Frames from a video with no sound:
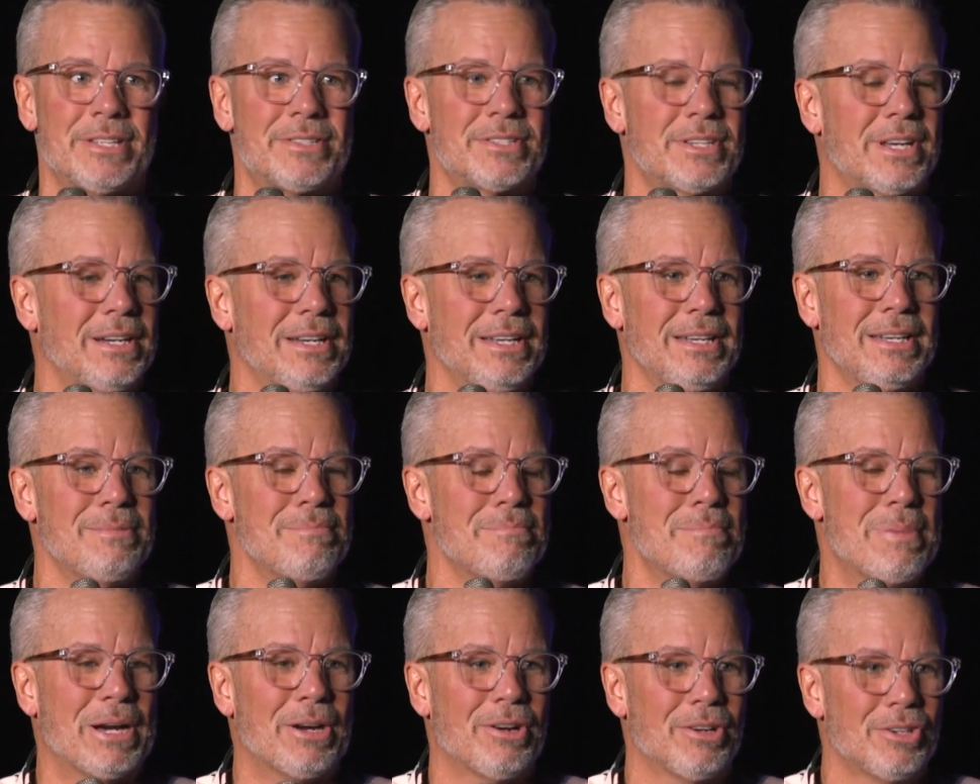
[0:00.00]
that's going to
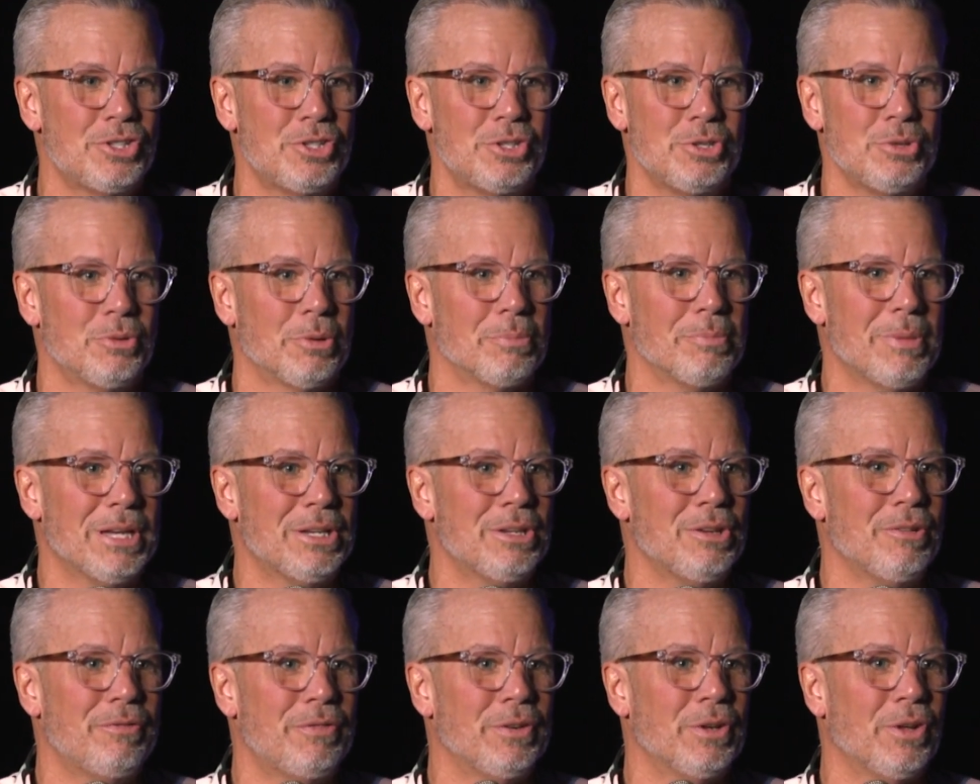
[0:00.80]
embarrass you or
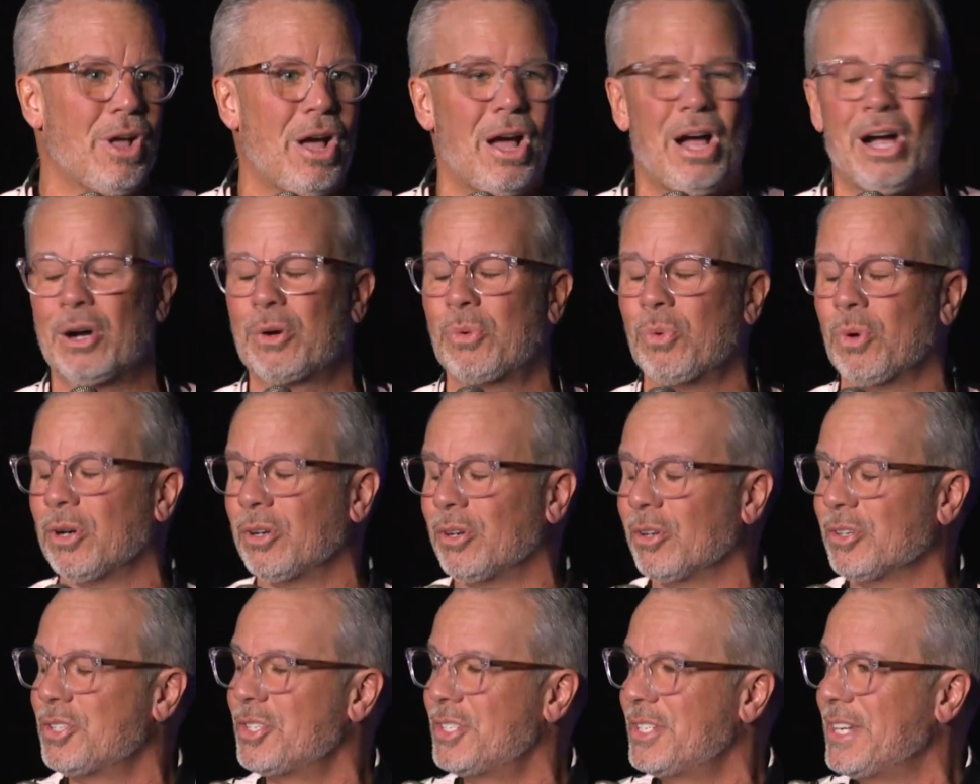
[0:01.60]
make you feel
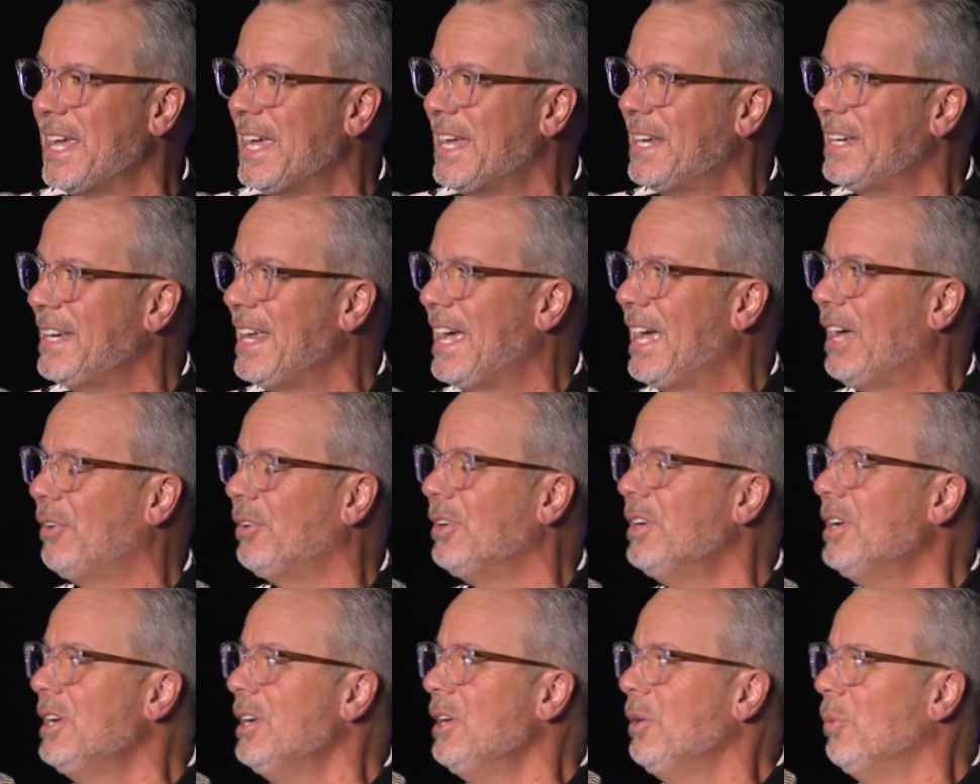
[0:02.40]
awkward or stand
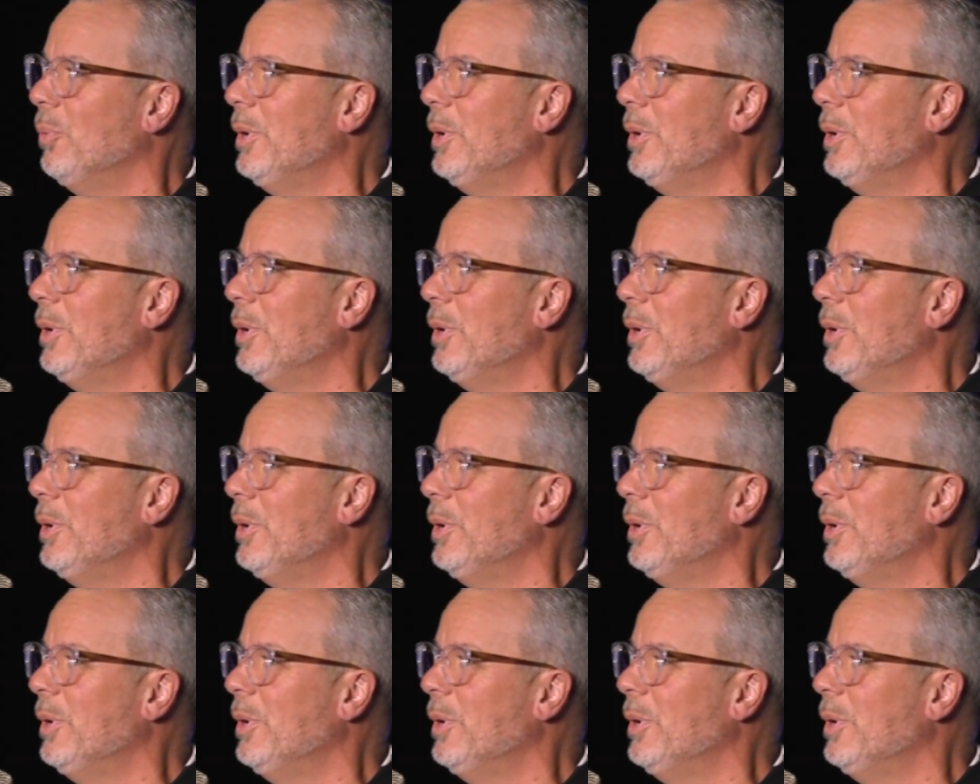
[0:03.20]
out.